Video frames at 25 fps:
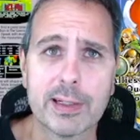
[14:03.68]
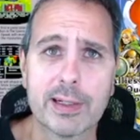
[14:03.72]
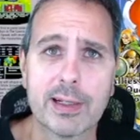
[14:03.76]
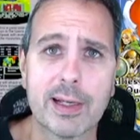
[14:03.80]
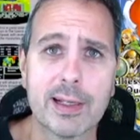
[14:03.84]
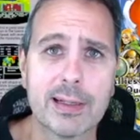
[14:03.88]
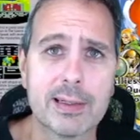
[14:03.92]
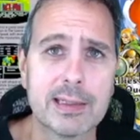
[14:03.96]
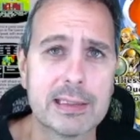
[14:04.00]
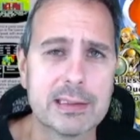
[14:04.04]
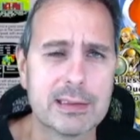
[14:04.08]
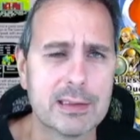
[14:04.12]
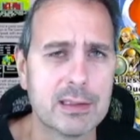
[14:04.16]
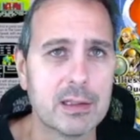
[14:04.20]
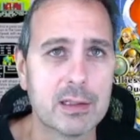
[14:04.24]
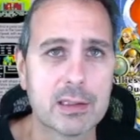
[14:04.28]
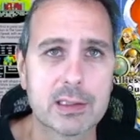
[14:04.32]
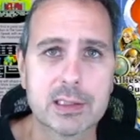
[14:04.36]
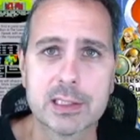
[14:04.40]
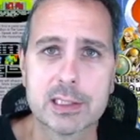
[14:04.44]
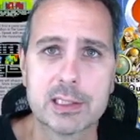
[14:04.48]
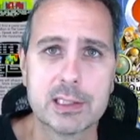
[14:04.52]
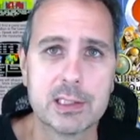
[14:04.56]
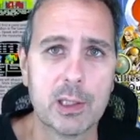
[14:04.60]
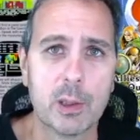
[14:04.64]
done. It
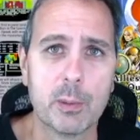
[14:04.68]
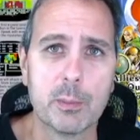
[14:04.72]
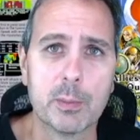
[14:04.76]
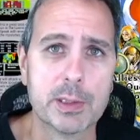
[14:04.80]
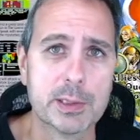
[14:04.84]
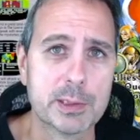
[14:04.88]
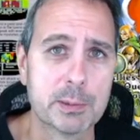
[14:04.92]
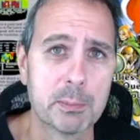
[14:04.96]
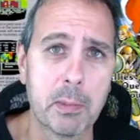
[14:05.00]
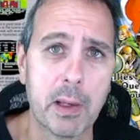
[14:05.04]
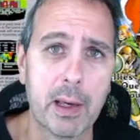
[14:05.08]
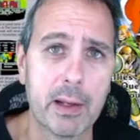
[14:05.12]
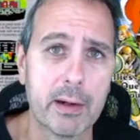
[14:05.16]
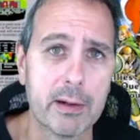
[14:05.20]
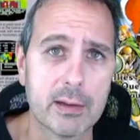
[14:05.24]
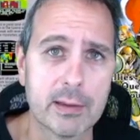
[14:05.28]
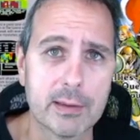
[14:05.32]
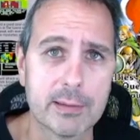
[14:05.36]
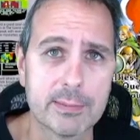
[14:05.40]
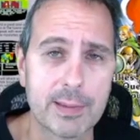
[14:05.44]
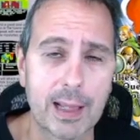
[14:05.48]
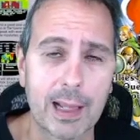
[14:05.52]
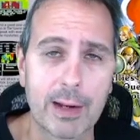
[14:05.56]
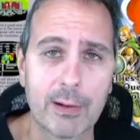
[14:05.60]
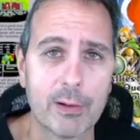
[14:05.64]
looks so much better.
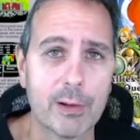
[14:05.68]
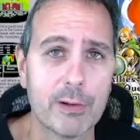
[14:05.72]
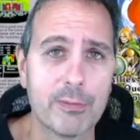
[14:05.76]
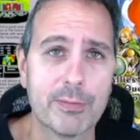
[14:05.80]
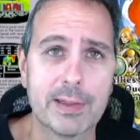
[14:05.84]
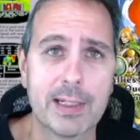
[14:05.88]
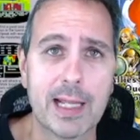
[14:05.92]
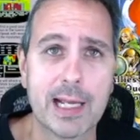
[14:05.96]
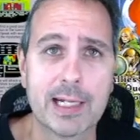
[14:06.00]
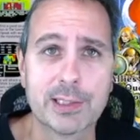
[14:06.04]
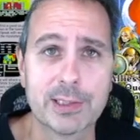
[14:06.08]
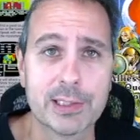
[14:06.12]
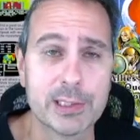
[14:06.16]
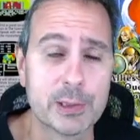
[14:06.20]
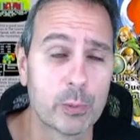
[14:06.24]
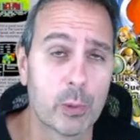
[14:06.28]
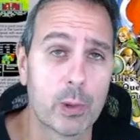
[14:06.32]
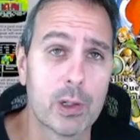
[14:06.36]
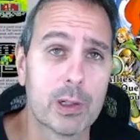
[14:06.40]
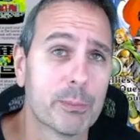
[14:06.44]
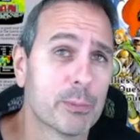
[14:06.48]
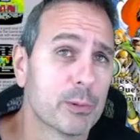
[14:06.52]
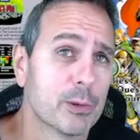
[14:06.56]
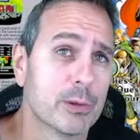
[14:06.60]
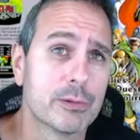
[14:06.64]
I don't know if it actually is
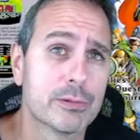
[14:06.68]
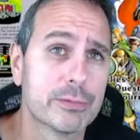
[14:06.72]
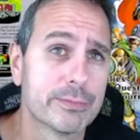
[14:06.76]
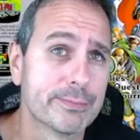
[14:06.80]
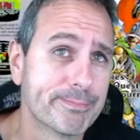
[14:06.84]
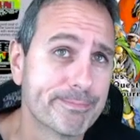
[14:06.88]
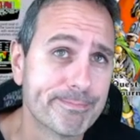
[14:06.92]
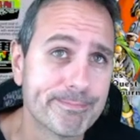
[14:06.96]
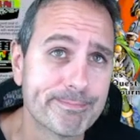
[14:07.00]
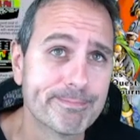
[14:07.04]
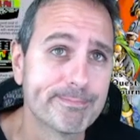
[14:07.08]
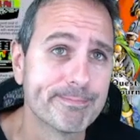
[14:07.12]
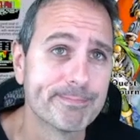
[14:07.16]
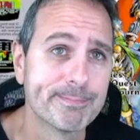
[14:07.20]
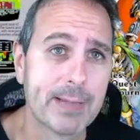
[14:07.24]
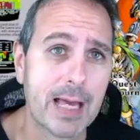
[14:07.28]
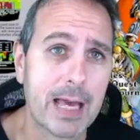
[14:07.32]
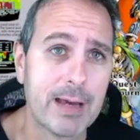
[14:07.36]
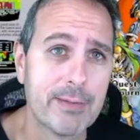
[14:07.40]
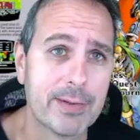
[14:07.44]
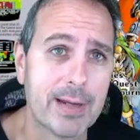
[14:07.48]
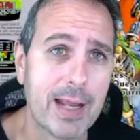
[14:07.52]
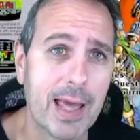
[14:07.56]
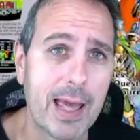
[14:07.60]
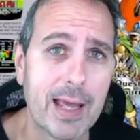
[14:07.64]
waterproof. I
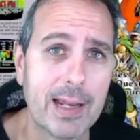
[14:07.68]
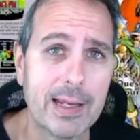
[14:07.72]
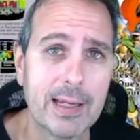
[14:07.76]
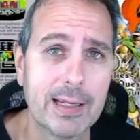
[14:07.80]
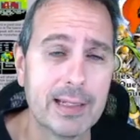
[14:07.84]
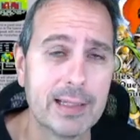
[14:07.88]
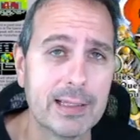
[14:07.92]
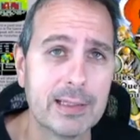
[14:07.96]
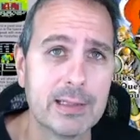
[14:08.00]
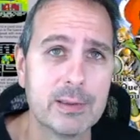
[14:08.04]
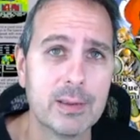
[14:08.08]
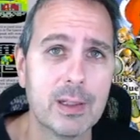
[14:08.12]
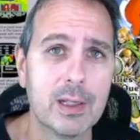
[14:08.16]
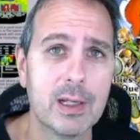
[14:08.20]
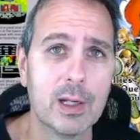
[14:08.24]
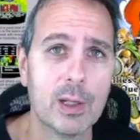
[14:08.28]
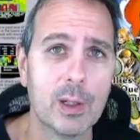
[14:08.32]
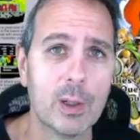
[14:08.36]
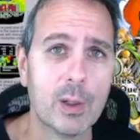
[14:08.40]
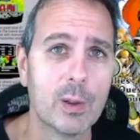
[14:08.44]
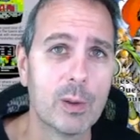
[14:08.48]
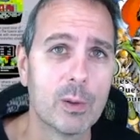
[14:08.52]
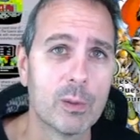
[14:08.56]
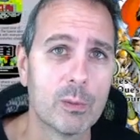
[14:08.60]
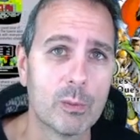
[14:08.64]
haven't had any
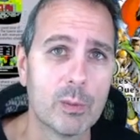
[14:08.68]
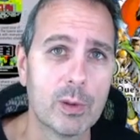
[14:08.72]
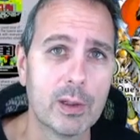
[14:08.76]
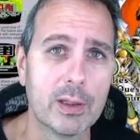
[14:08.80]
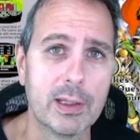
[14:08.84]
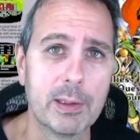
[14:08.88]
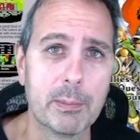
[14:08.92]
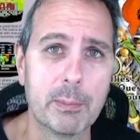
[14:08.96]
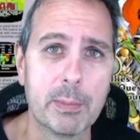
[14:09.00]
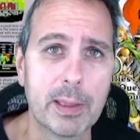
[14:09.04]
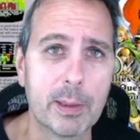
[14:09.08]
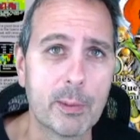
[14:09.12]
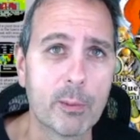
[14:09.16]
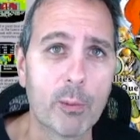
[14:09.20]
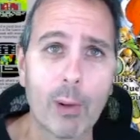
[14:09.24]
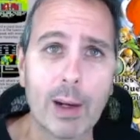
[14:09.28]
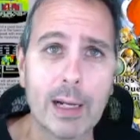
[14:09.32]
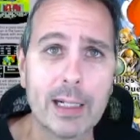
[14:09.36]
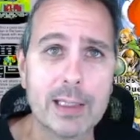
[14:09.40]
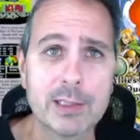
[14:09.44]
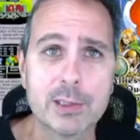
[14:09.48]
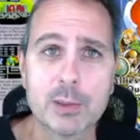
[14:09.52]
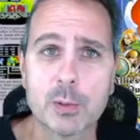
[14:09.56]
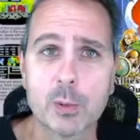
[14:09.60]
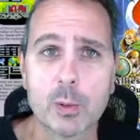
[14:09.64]
really big
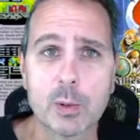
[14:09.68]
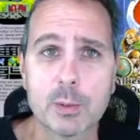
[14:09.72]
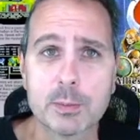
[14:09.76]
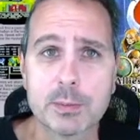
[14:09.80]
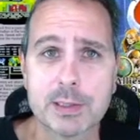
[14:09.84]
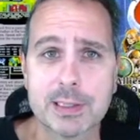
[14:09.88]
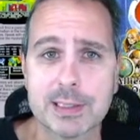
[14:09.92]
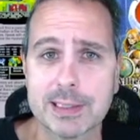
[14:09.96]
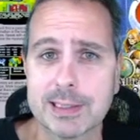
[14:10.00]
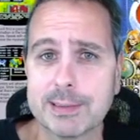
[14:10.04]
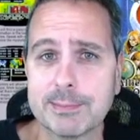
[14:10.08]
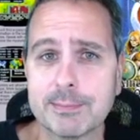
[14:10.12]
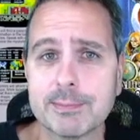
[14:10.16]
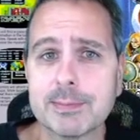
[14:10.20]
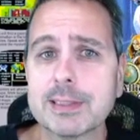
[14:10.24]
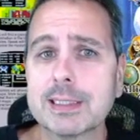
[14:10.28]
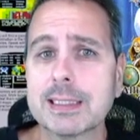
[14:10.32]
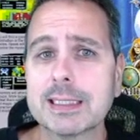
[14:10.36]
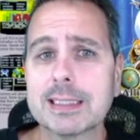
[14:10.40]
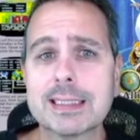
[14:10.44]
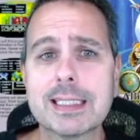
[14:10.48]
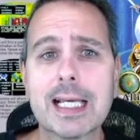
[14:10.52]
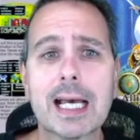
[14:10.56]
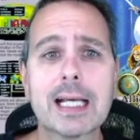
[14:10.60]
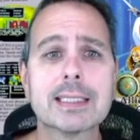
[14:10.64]
rainstorms to
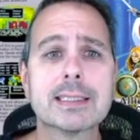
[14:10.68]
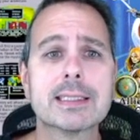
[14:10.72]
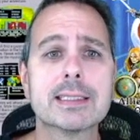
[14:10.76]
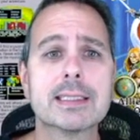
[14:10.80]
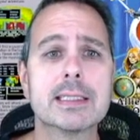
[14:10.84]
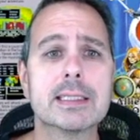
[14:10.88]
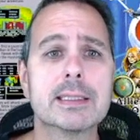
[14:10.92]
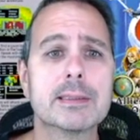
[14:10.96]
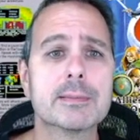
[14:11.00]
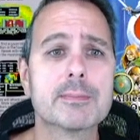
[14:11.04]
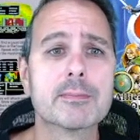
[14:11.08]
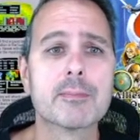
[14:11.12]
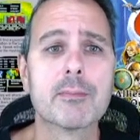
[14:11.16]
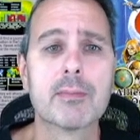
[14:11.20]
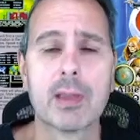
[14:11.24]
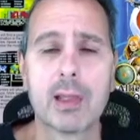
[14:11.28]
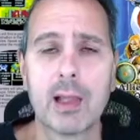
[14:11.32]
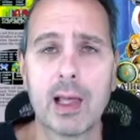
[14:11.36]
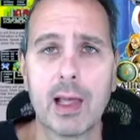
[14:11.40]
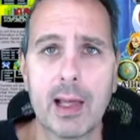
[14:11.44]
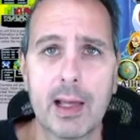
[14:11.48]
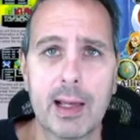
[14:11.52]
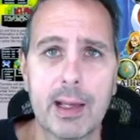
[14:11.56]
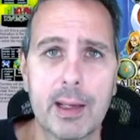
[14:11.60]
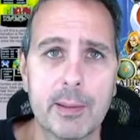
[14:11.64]
test it.
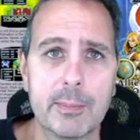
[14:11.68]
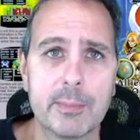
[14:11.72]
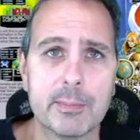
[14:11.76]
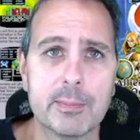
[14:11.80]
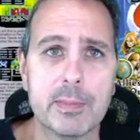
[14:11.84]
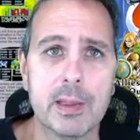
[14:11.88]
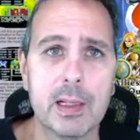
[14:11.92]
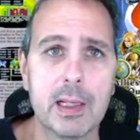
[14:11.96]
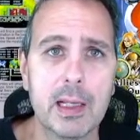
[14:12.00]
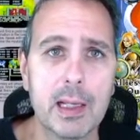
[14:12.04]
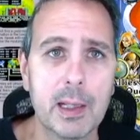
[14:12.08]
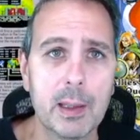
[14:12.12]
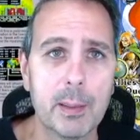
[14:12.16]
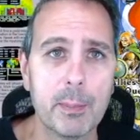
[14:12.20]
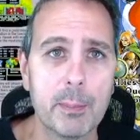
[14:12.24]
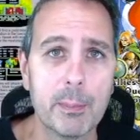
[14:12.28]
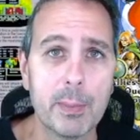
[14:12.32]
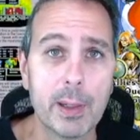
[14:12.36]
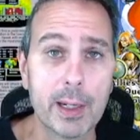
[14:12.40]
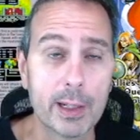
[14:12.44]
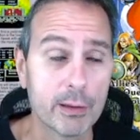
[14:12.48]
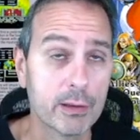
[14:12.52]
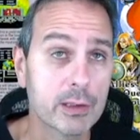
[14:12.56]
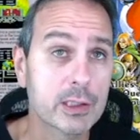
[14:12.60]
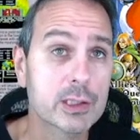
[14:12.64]
But
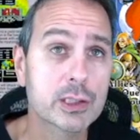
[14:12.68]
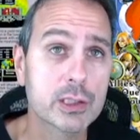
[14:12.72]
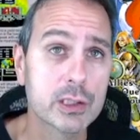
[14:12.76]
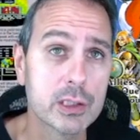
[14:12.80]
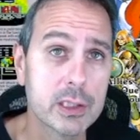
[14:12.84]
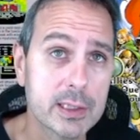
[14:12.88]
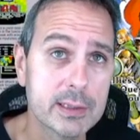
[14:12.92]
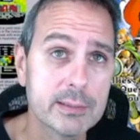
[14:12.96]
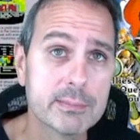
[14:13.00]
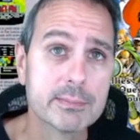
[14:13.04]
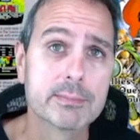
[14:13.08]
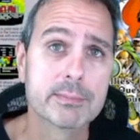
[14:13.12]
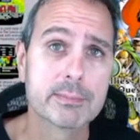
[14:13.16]
it looks good.